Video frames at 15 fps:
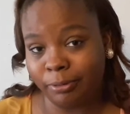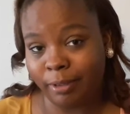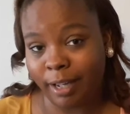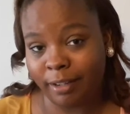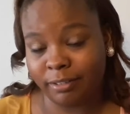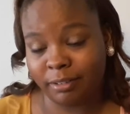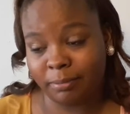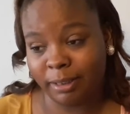do
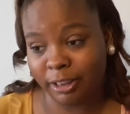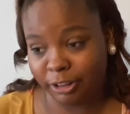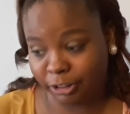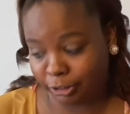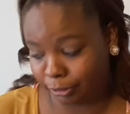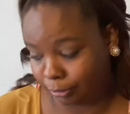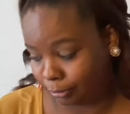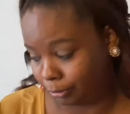have some
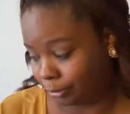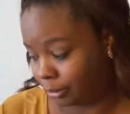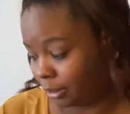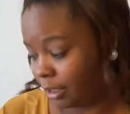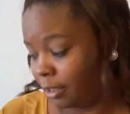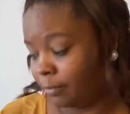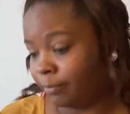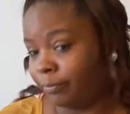issues
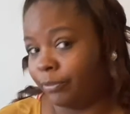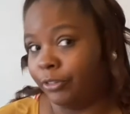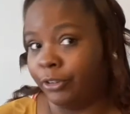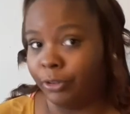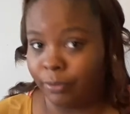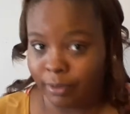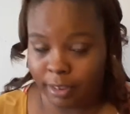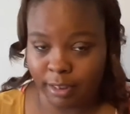
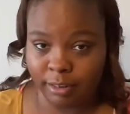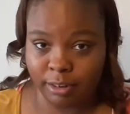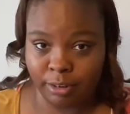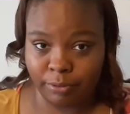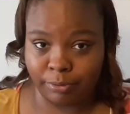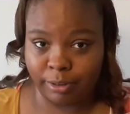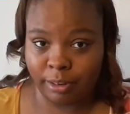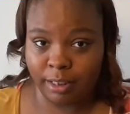you need
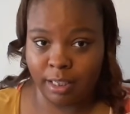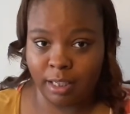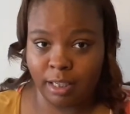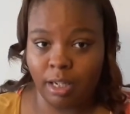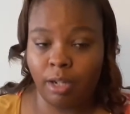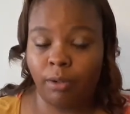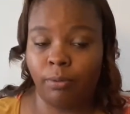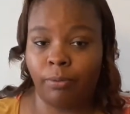to
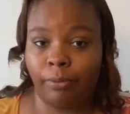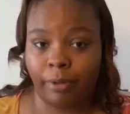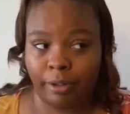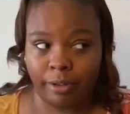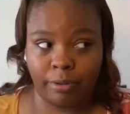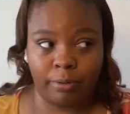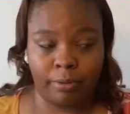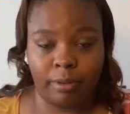really
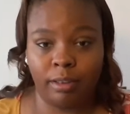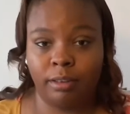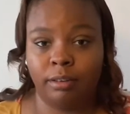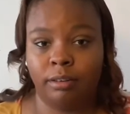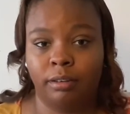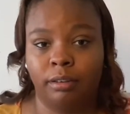work on.